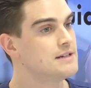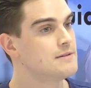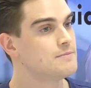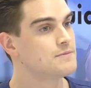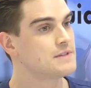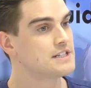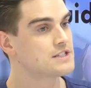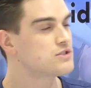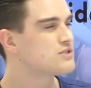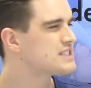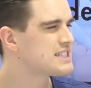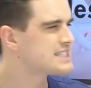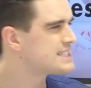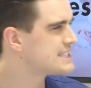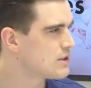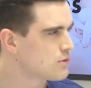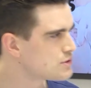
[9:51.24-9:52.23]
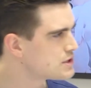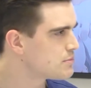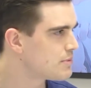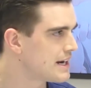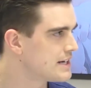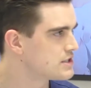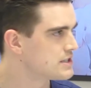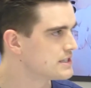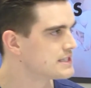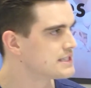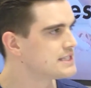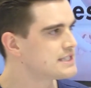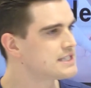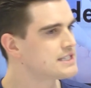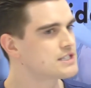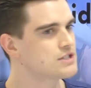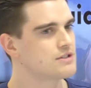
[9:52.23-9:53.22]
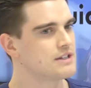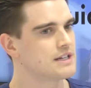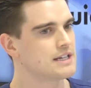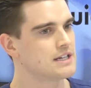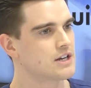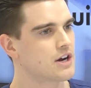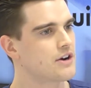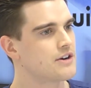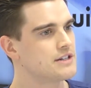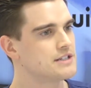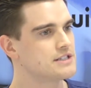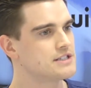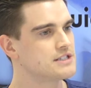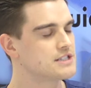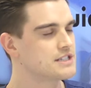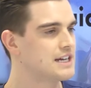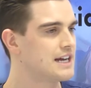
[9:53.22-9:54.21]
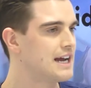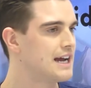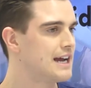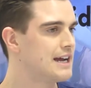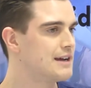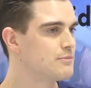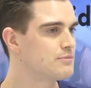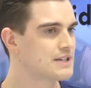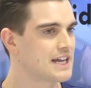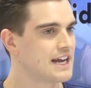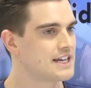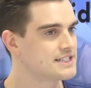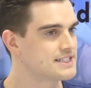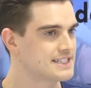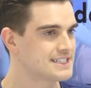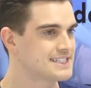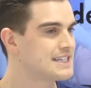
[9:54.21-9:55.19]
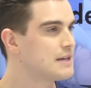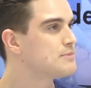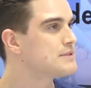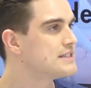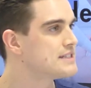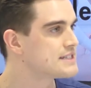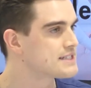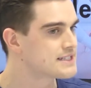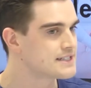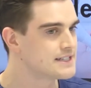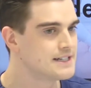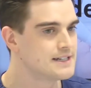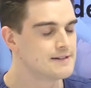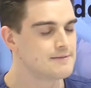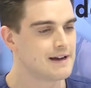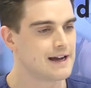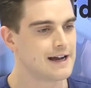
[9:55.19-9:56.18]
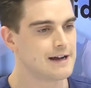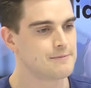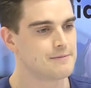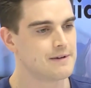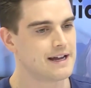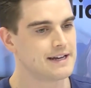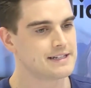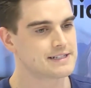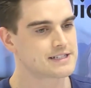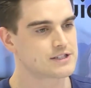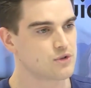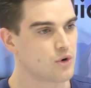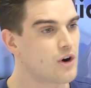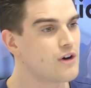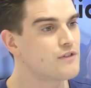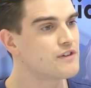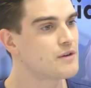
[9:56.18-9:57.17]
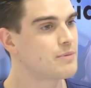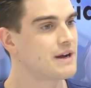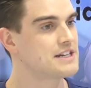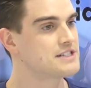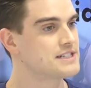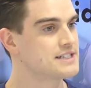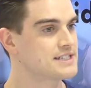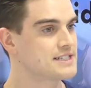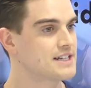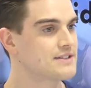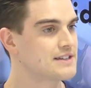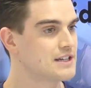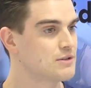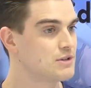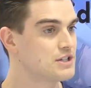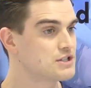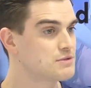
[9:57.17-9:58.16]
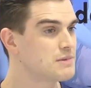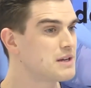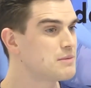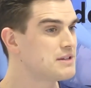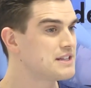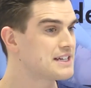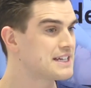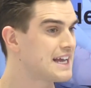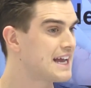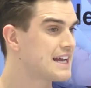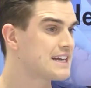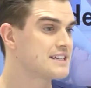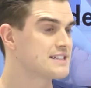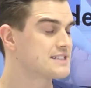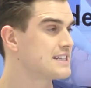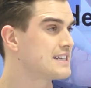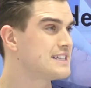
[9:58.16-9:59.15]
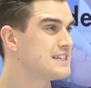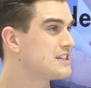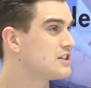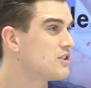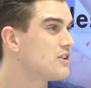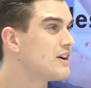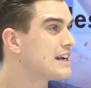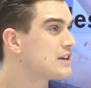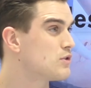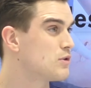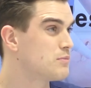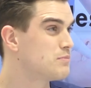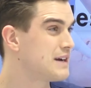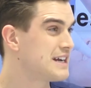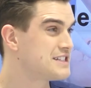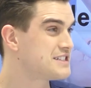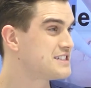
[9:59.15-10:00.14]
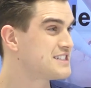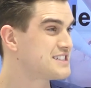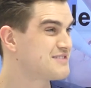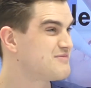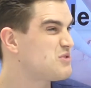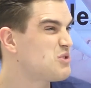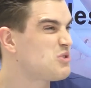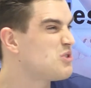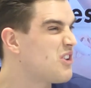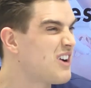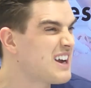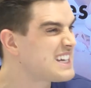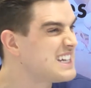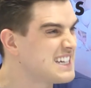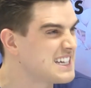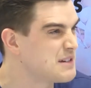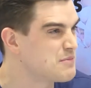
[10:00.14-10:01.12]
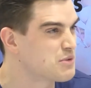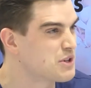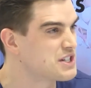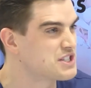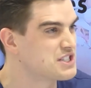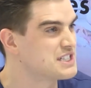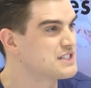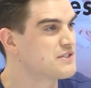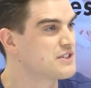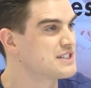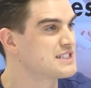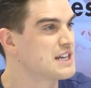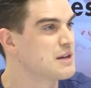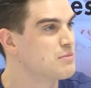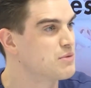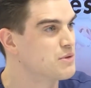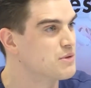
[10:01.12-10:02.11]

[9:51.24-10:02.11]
it's not to sell to patients, this is to encourage case acceptance, And it's to offer patients something which maybe the gag is they didn't like, or patients not liking impressions, for example.